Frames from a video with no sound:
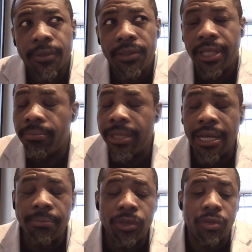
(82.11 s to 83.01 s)

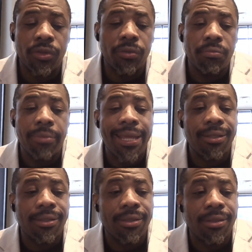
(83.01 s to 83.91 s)
sometimes you make
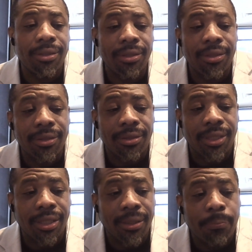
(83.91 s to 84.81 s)

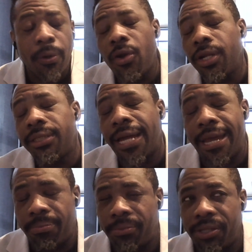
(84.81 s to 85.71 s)
the prototype